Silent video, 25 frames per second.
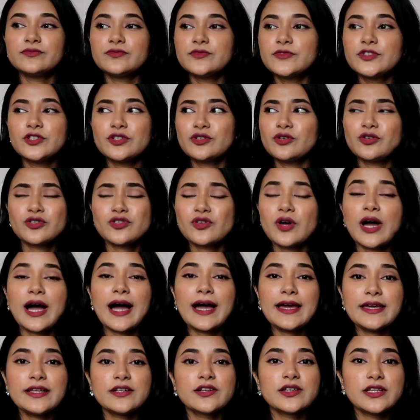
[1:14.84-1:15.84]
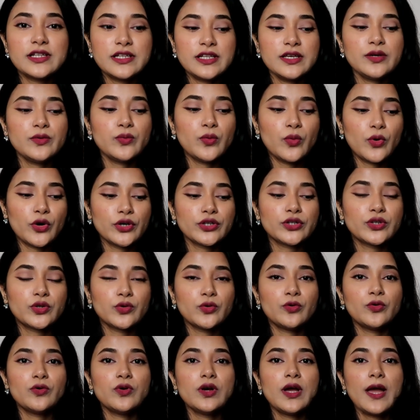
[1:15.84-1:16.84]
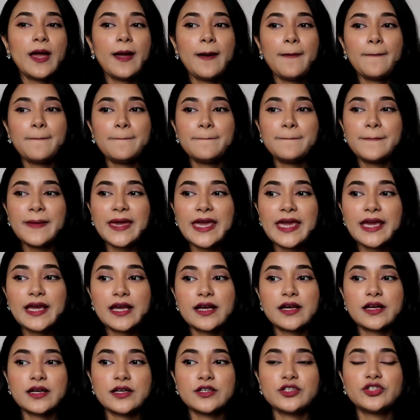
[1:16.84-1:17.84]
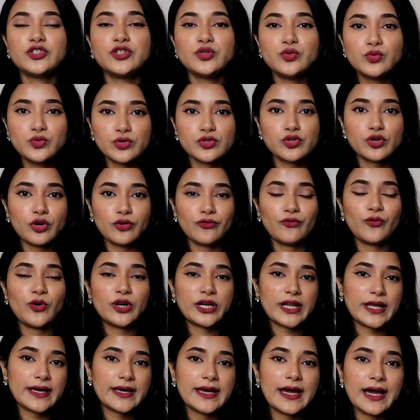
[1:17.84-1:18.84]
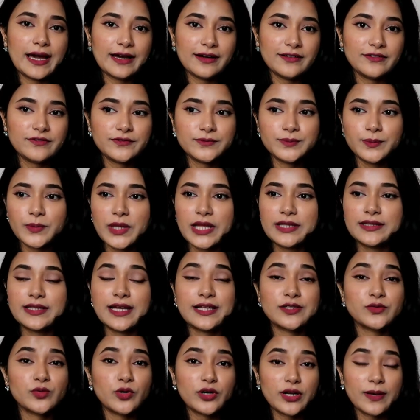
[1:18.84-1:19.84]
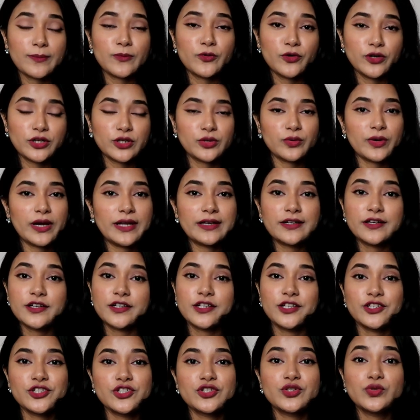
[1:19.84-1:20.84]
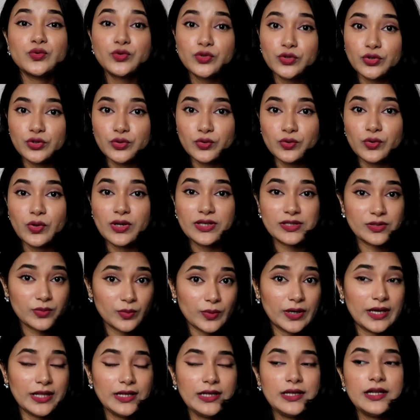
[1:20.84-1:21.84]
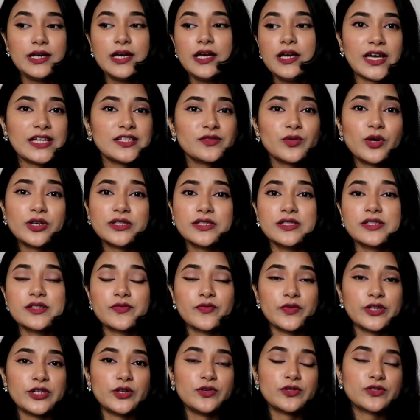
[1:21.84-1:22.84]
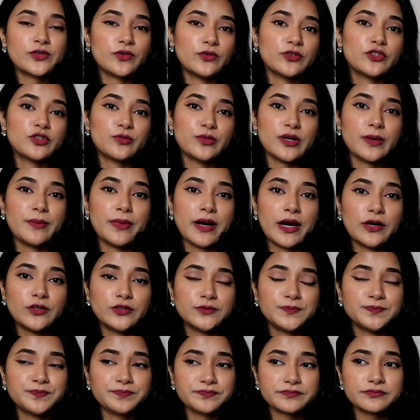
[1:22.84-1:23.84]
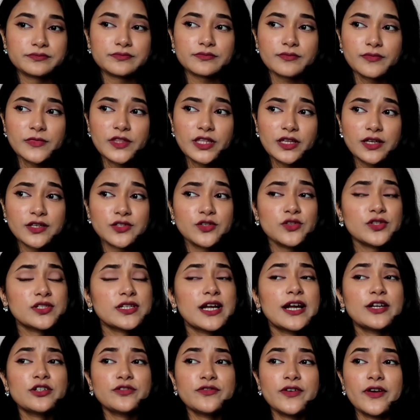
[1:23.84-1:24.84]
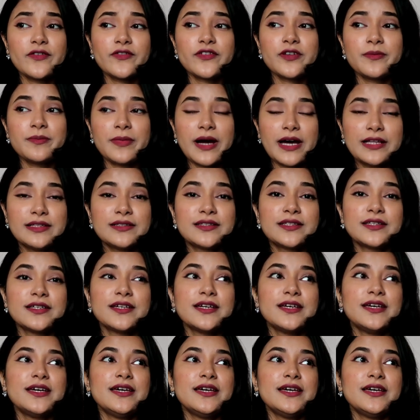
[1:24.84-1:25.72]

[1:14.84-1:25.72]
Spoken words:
you know, so I really want to make use of what I have, and that's what I'm going to encourage you to do as well. That's what this video is going to be about. So start of every month,